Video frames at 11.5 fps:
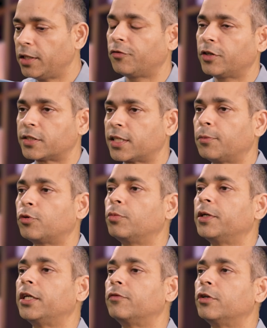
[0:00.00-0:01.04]
the first step could
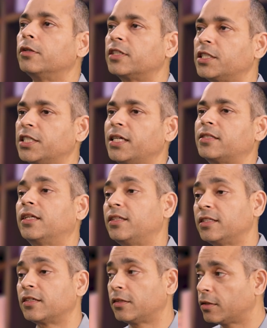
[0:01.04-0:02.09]
be it will suggest that
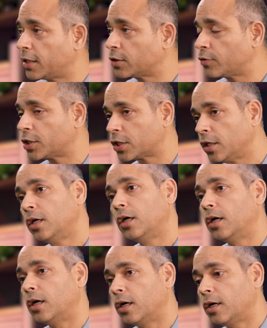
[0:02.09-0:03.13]
these are the things which
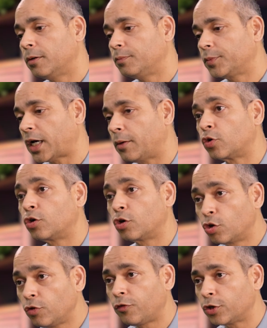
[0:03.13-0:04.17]
I'm going to
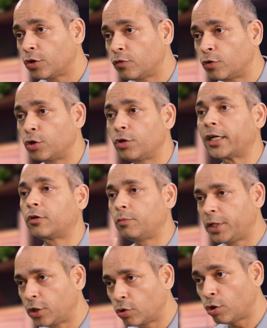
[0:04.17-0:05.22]
do for you. Would you like
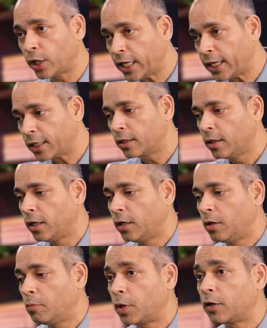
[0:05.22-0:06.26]
me to go ahead?
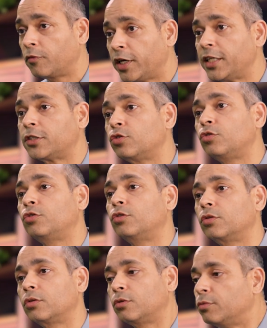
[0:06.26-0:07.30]
But very
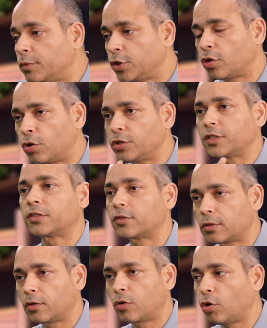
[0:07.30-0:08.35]
soon, you're going to just
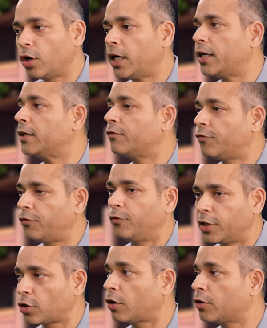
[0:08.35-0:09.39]
go ahead and
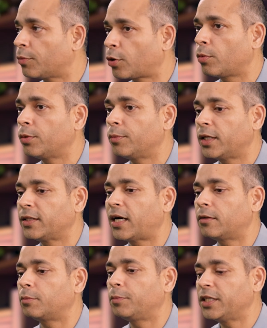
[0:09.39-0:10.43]
resolve the problem. And that
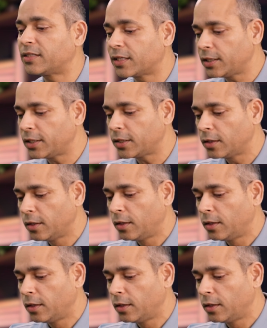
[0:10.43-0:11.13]
basically